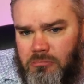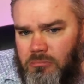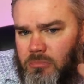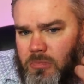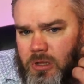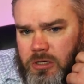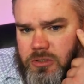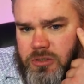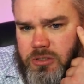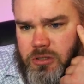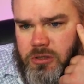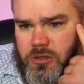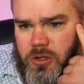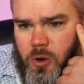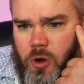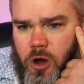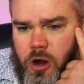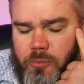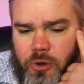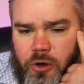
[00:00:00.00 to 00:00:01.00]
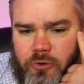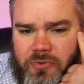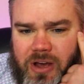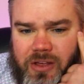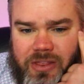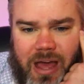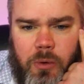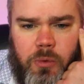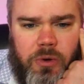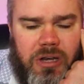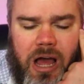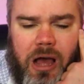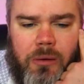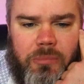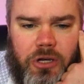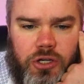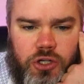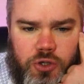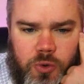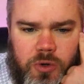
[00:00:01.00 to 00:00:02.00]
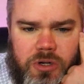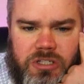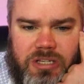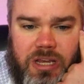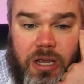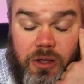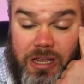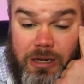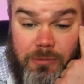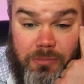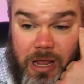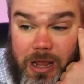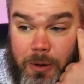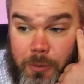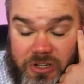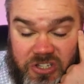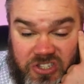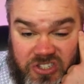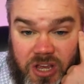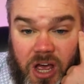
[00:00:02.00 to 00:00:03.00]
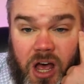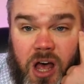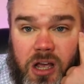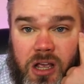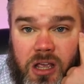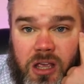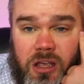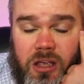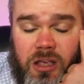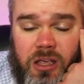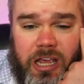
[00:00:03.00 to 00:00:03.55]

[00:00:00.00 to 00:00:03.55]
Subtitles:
There's no harm, no foul. That would not be a short sale. It would suck.